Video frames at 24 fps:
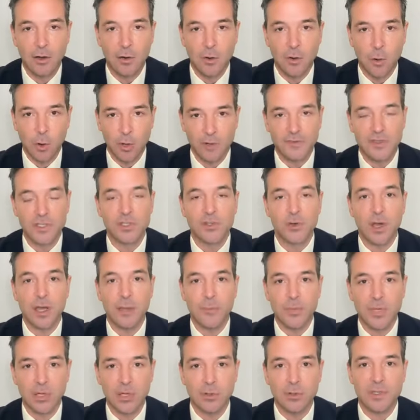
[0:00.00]
or if the
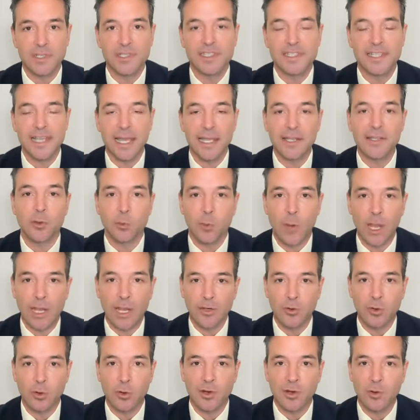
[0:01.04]
tribunal is set to
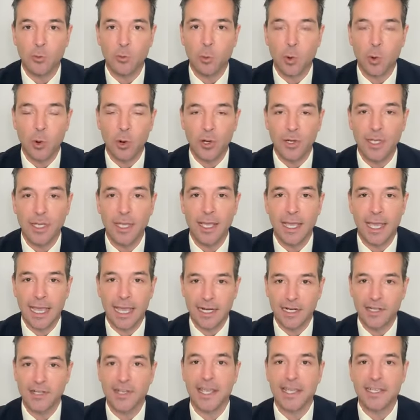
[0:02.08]
render an award
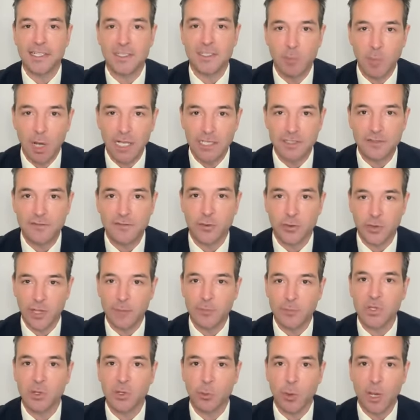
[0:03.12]
and it takes months for
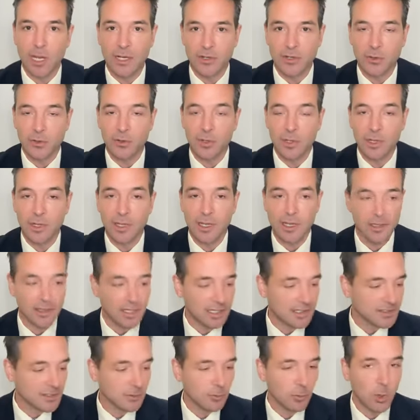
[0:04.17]
them to render
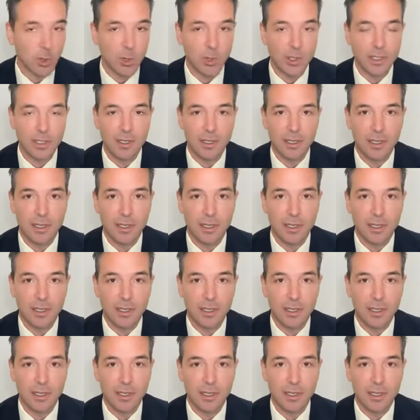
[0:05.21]
this award.